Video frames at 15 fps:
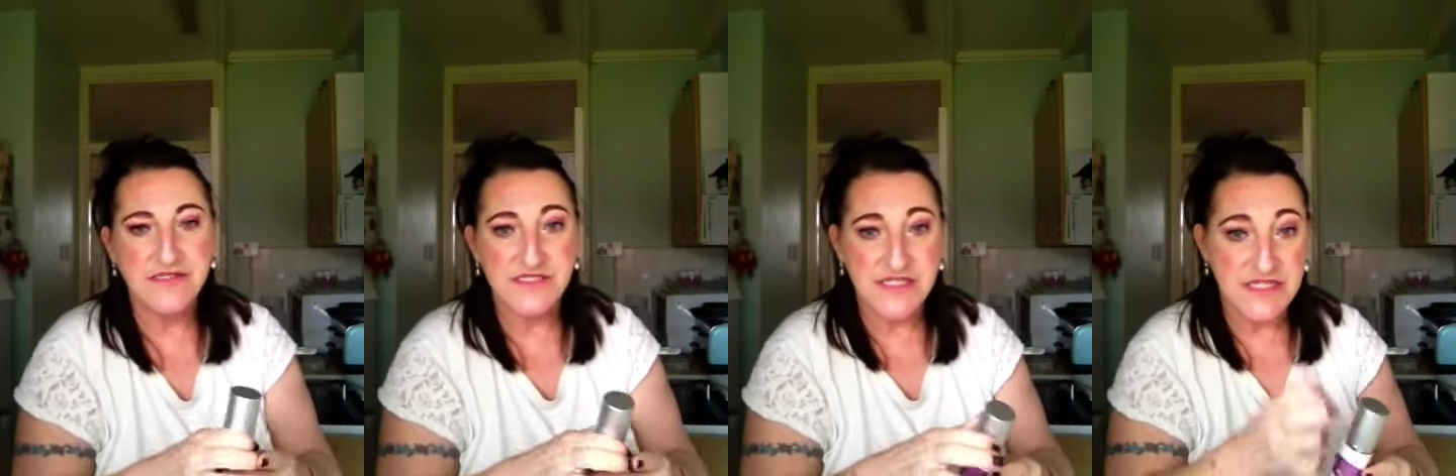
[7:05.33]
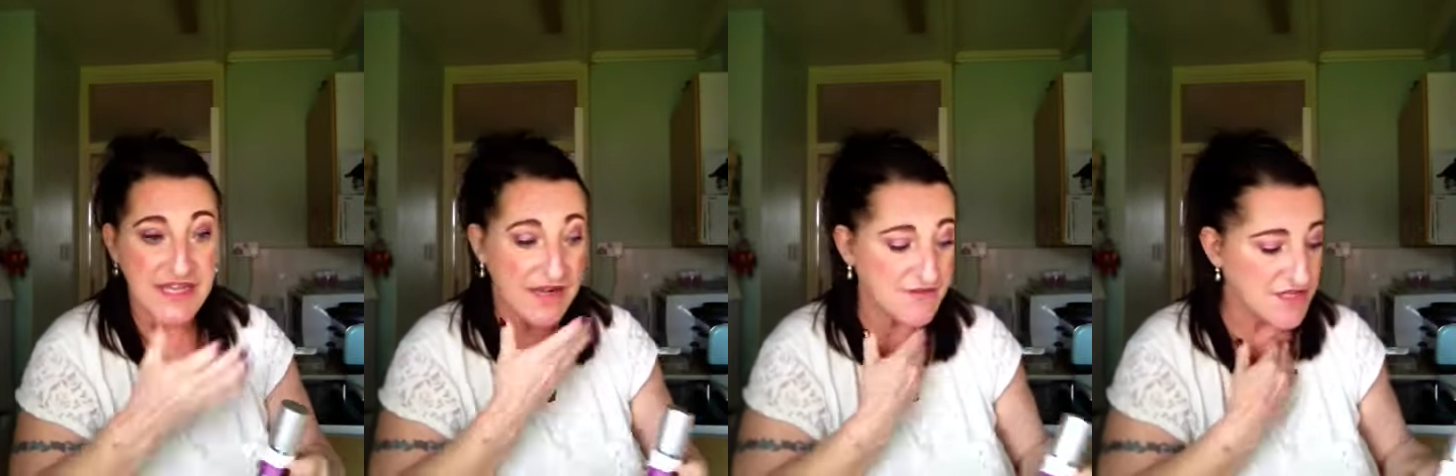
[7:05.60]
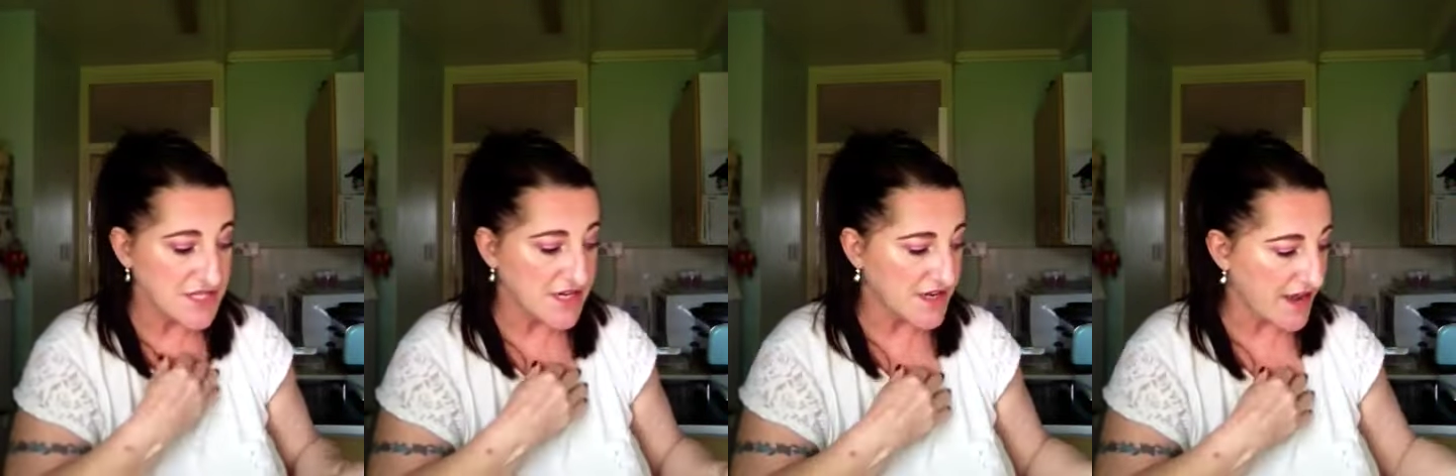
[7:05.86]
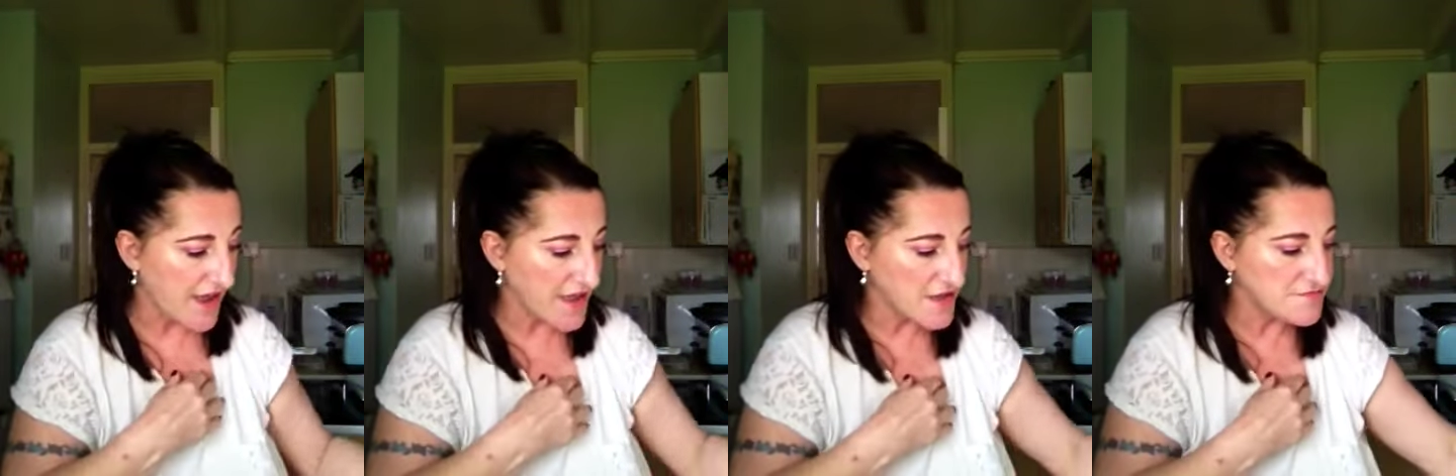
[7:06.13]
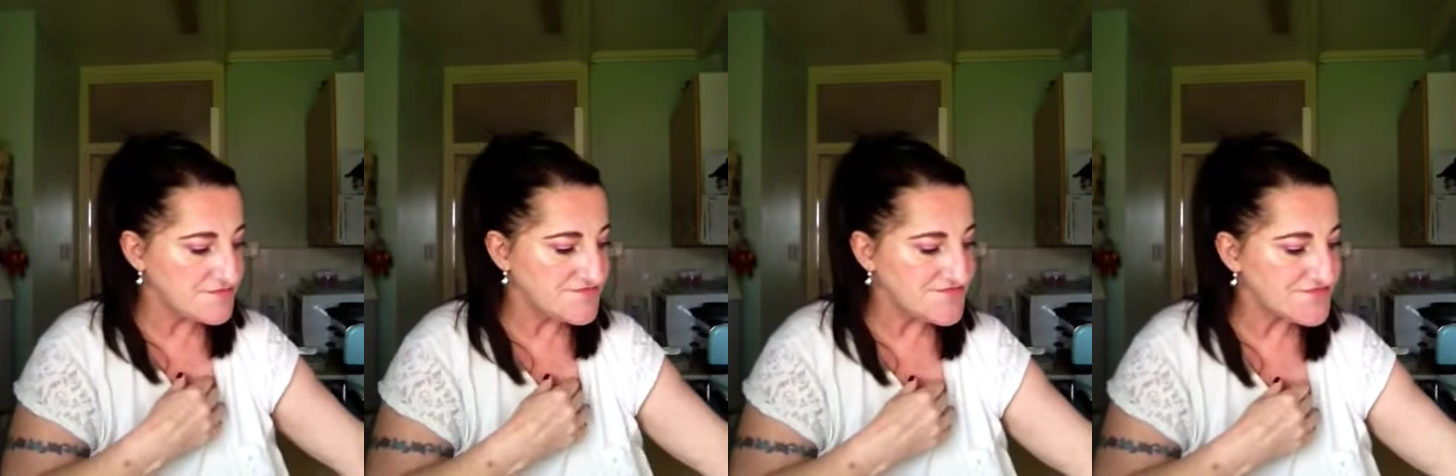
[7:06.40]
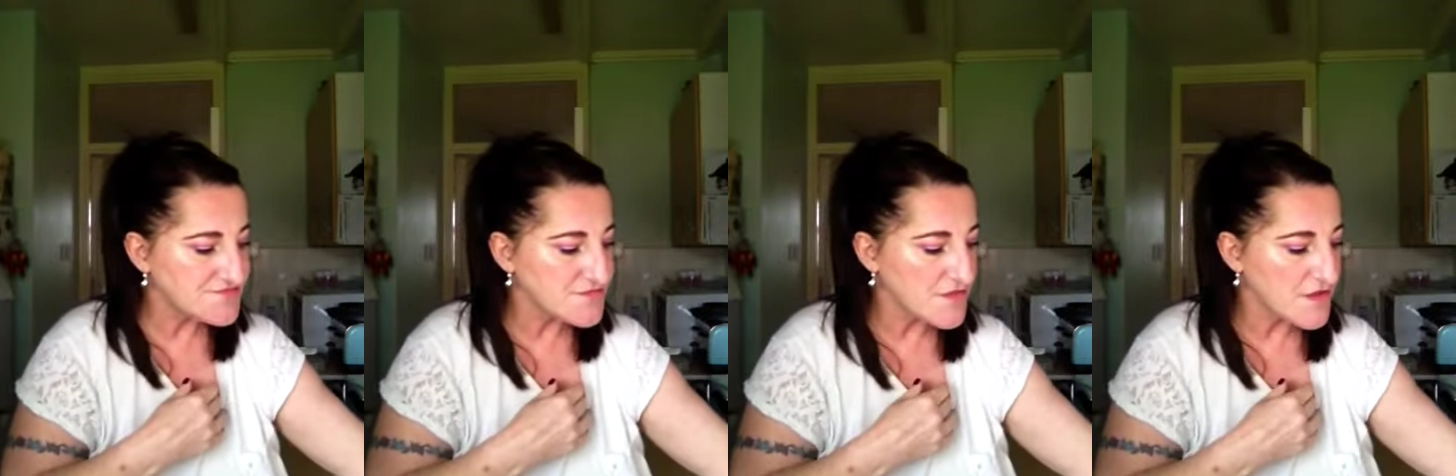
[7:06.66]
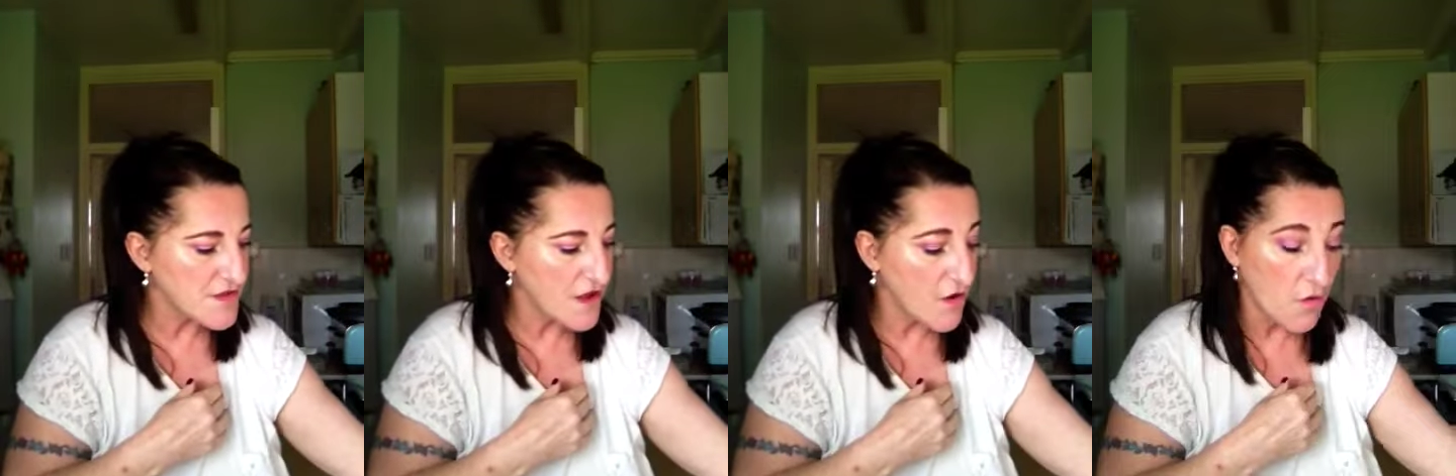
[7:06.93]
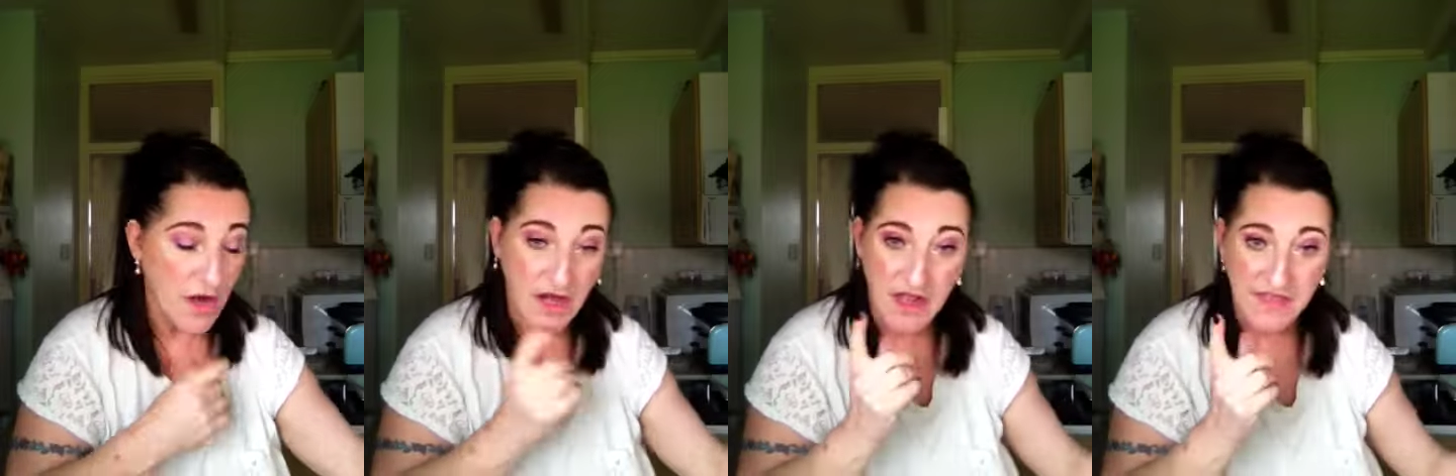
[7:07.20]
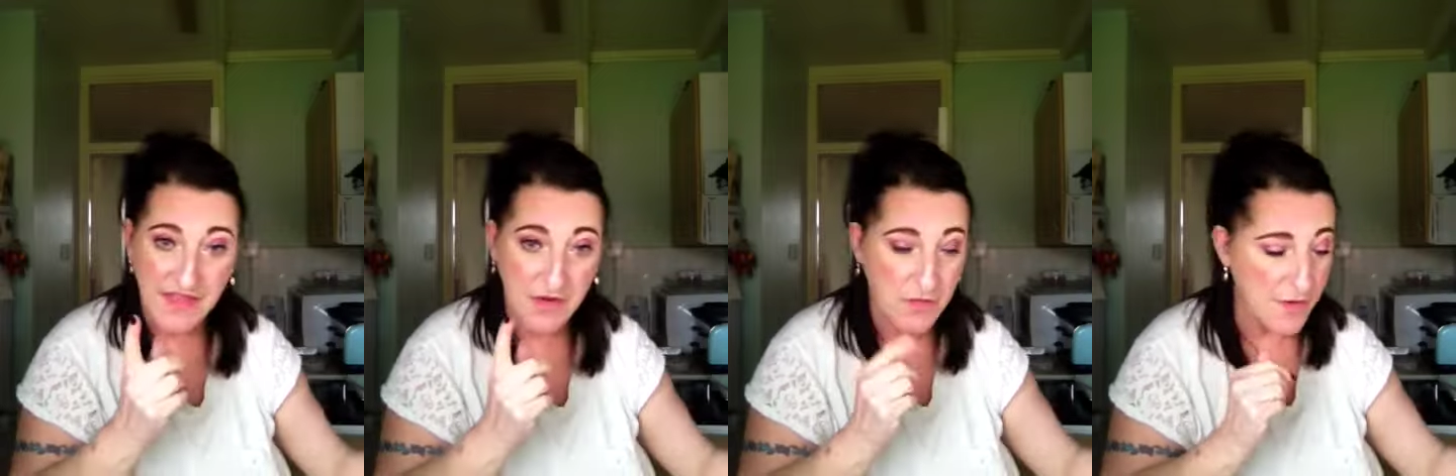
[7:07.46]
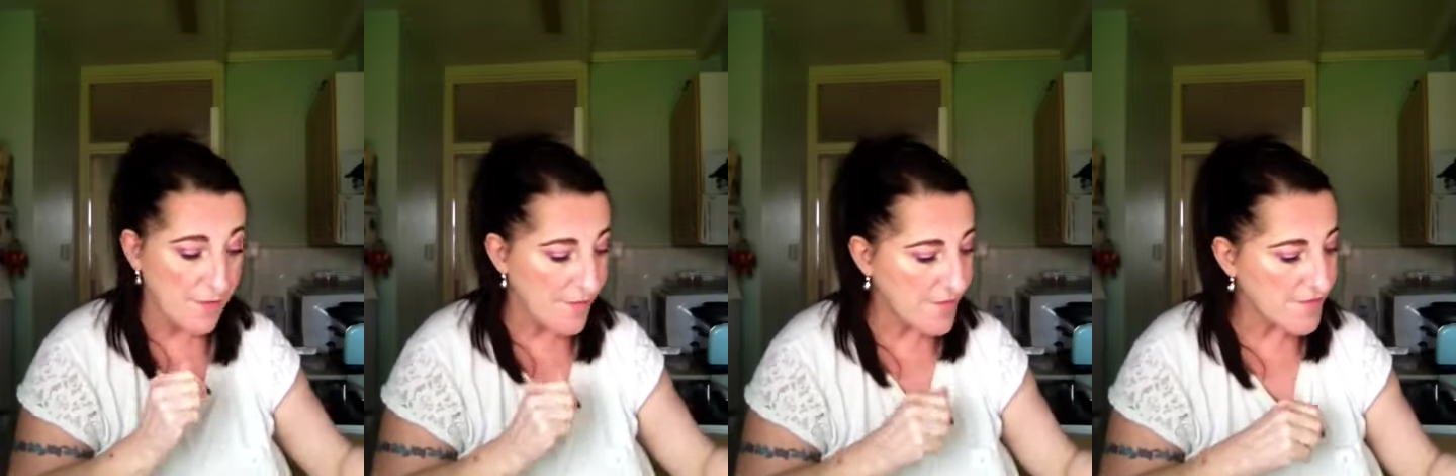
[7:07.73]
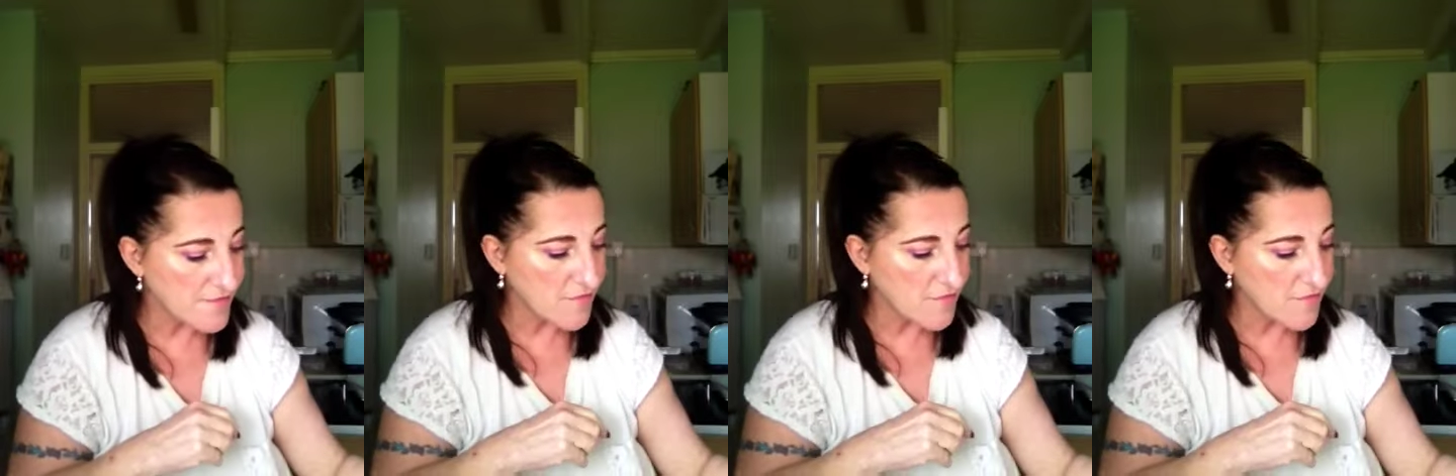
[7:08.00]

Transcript: and down to your neck. Quite like that one.